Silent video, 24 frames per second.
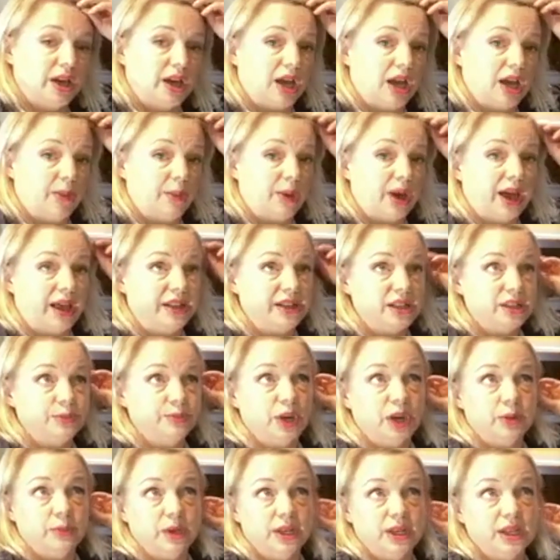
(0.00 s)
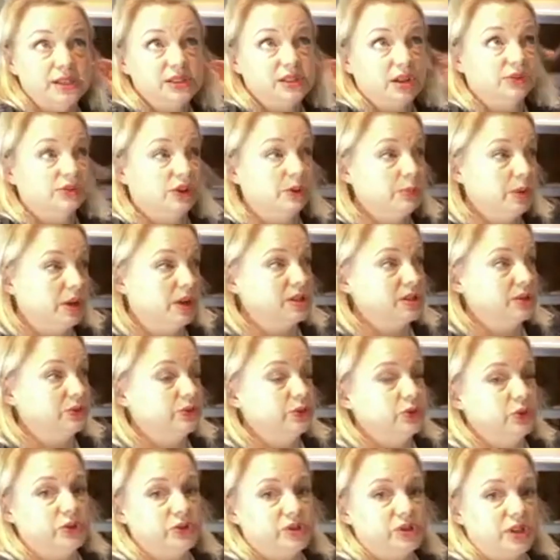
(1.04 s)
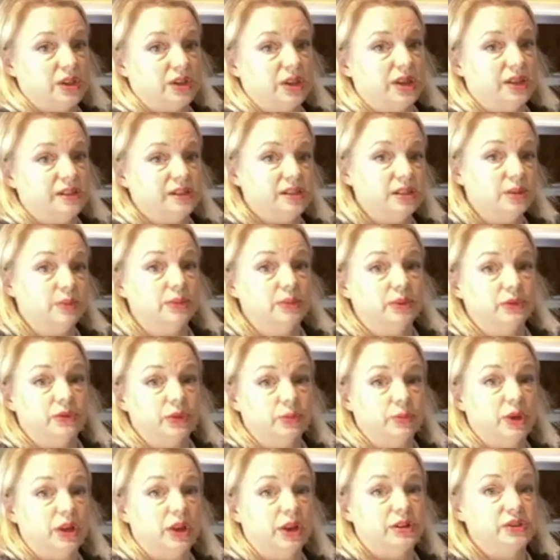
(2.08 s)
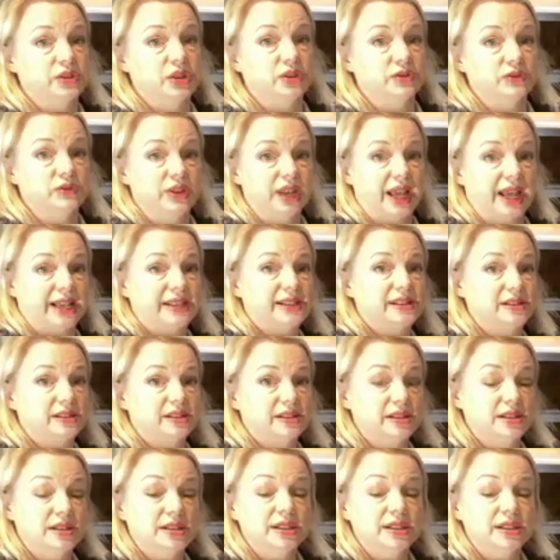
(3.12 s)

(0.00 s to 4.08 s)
And at the moment it's going by parcel force, so there's some of them are sort of next